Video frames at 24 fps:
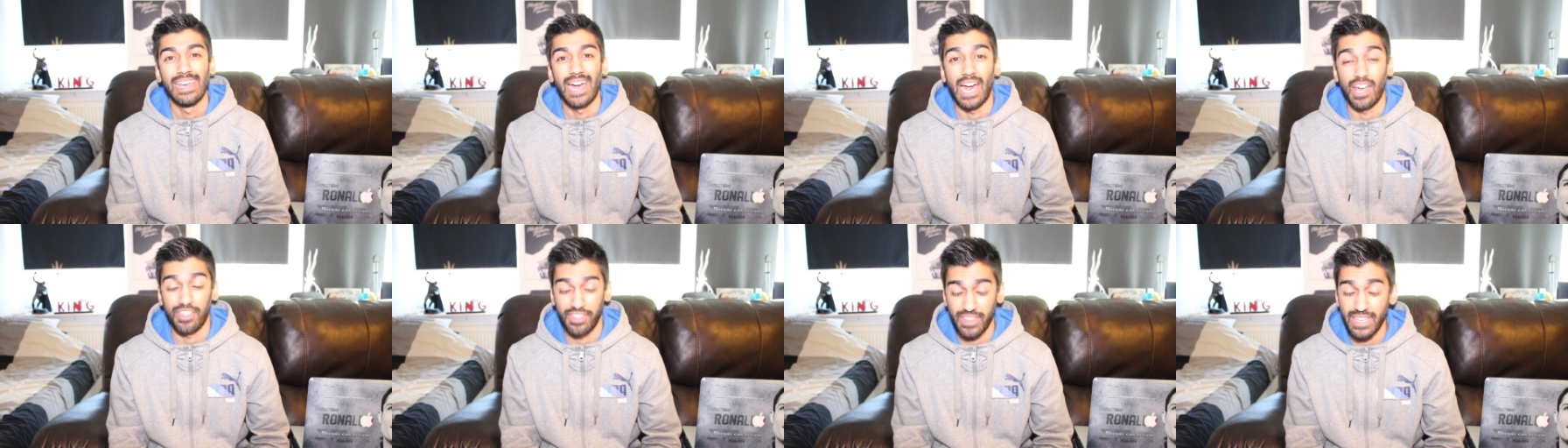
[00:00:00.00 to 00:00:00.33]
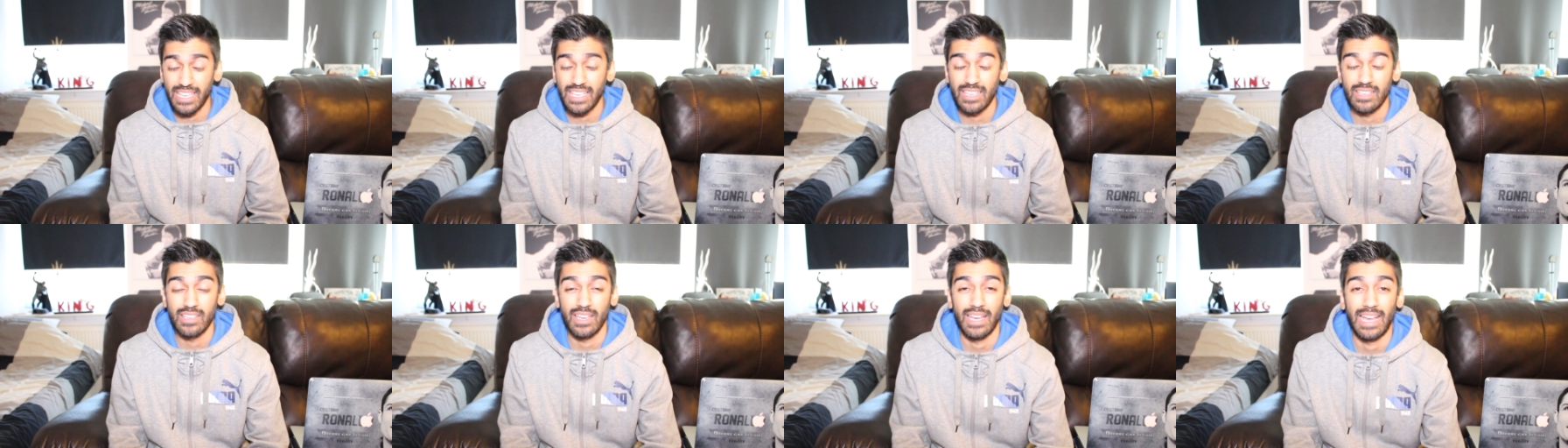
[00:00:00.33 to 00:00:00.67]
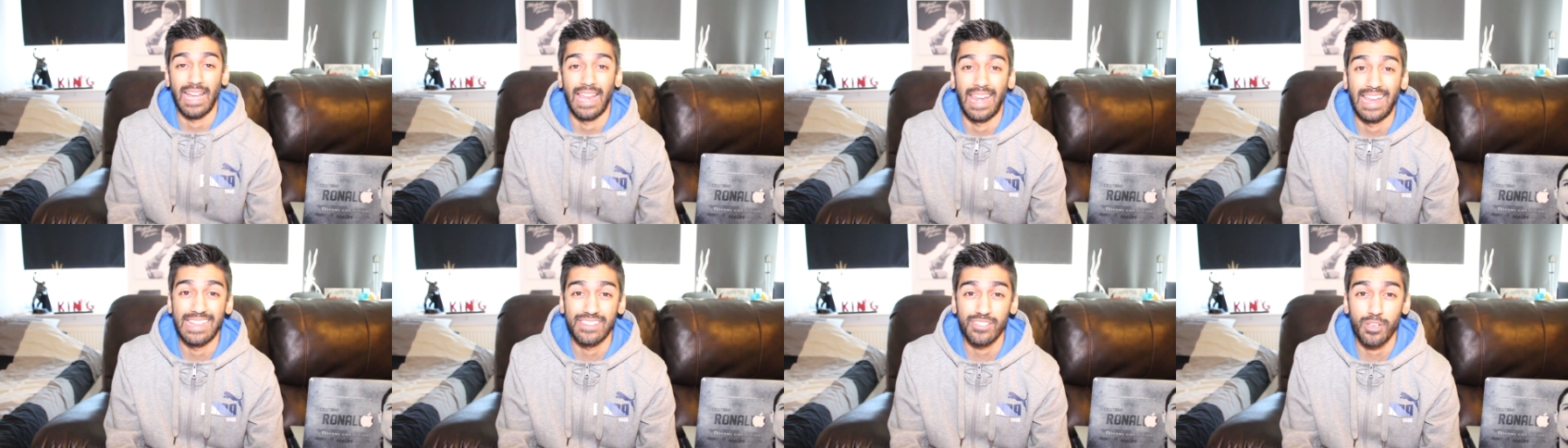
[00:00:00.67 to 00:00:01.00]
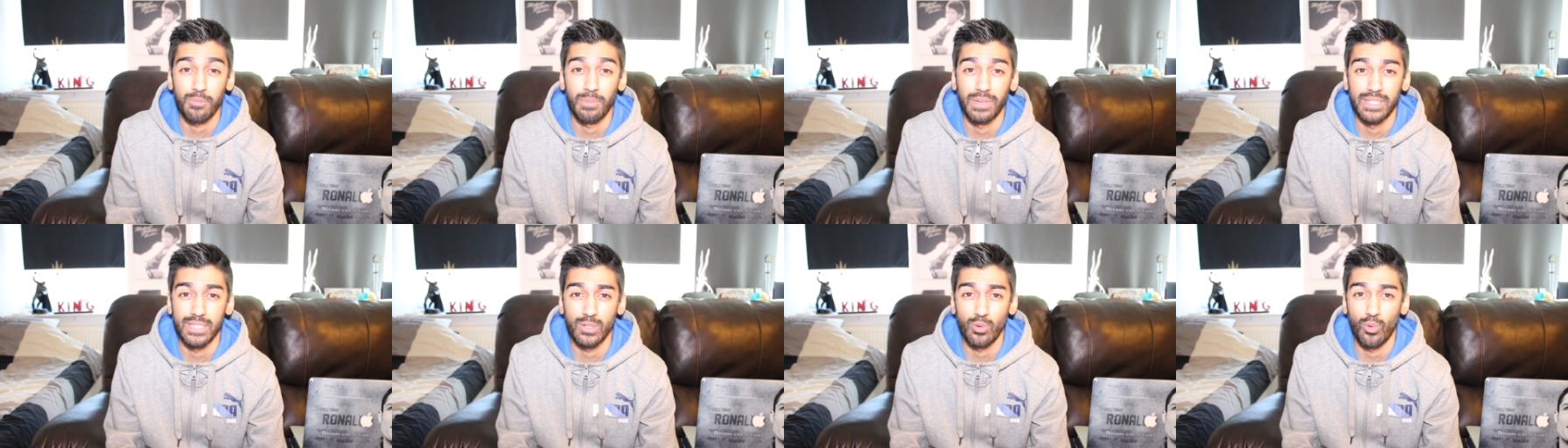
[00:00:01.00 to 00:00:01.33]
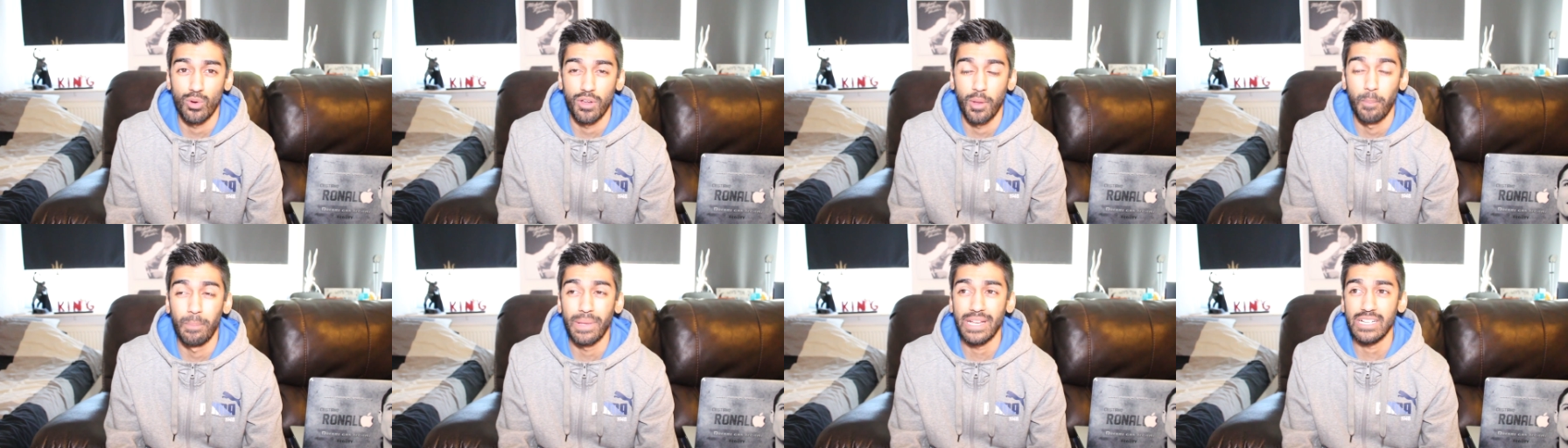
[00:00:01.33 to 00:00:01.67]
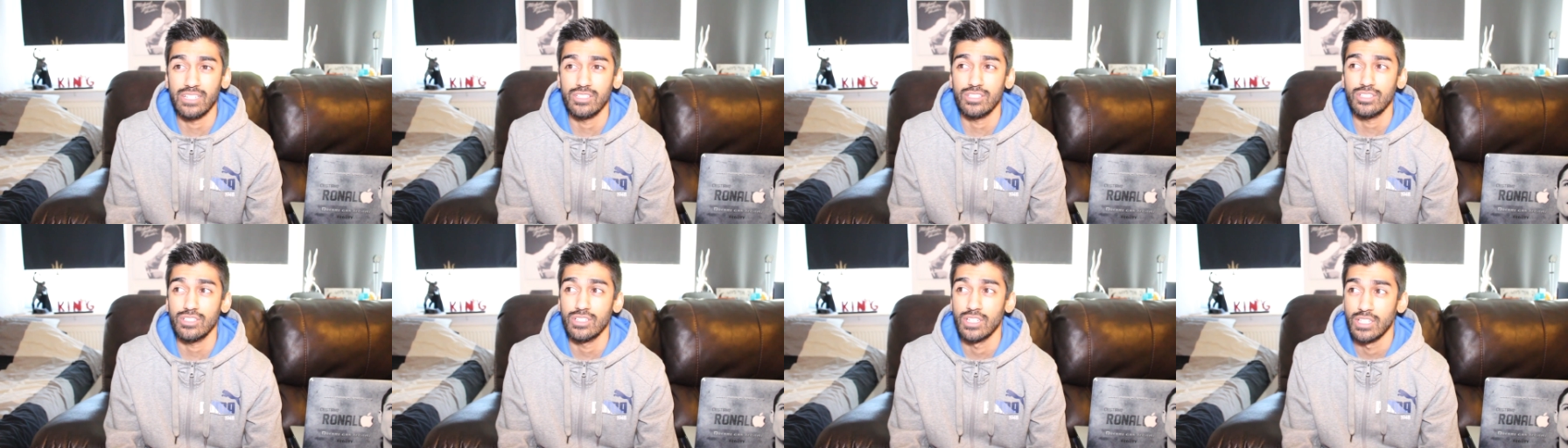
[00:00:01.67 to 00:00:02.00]
I think Atletico Madrid were a
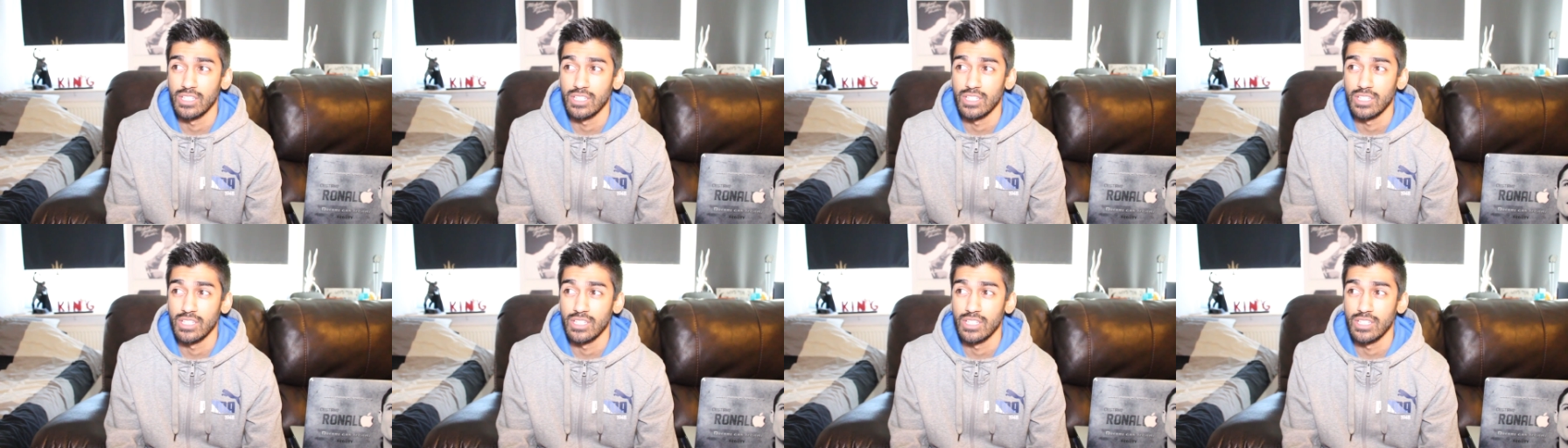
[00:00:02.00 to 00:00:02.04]
bit